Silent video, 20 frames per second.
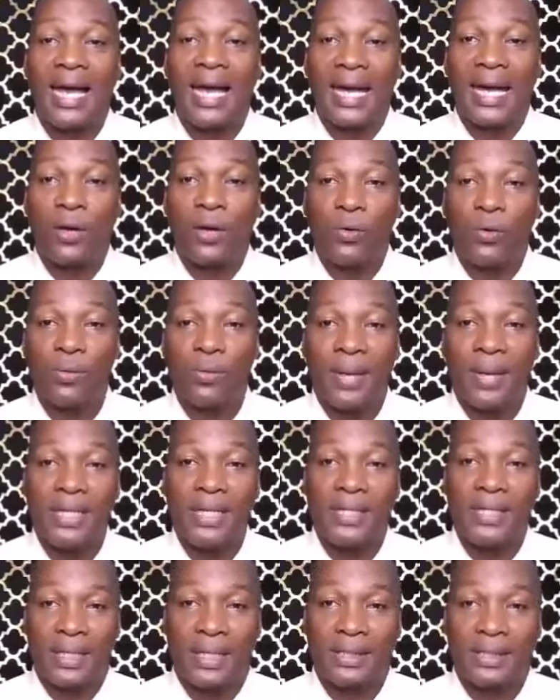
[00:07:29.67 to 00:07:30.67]
a growth
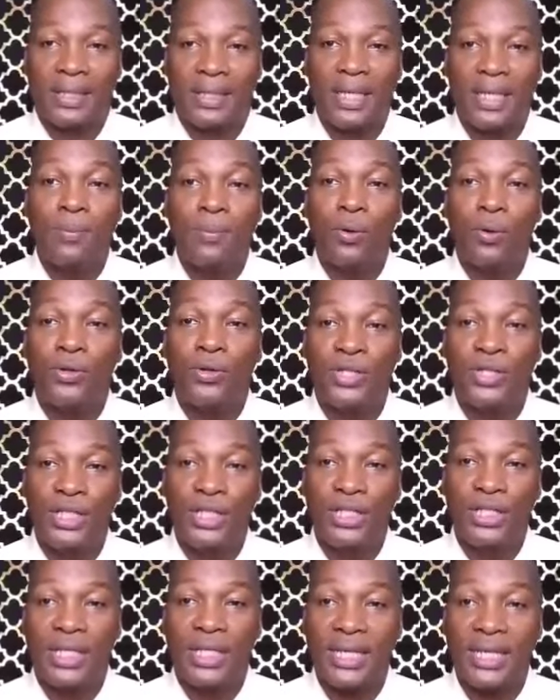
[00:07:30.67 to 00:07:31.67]
mindset in both
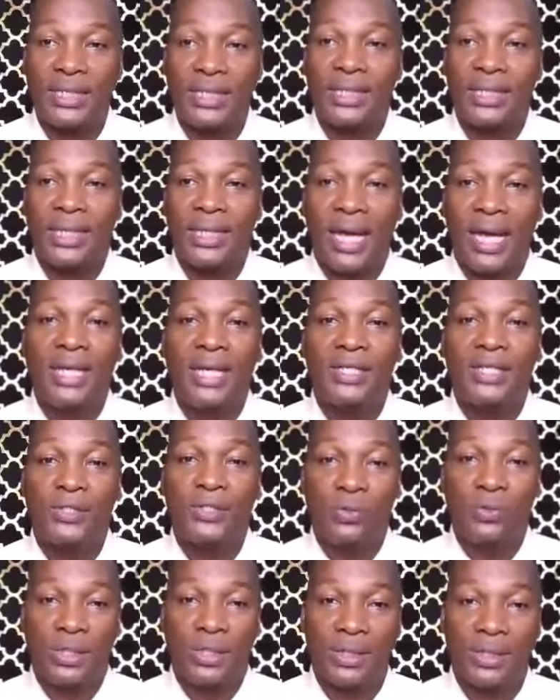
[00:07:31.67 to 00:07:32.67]
teachers and
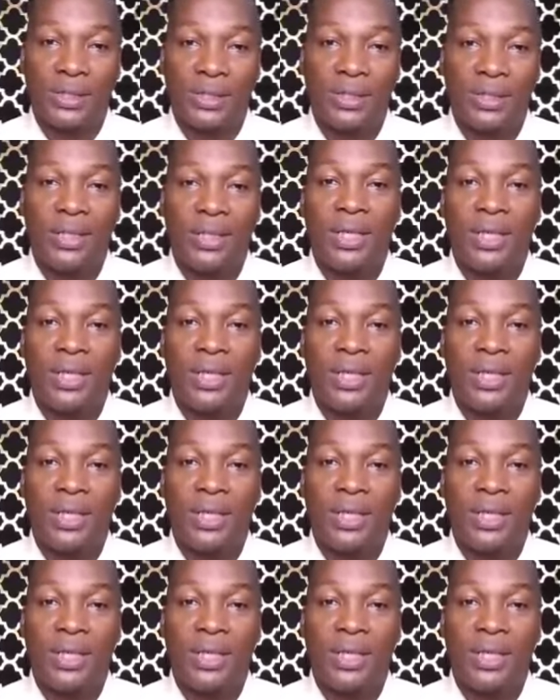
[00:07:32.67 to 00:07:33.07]
students.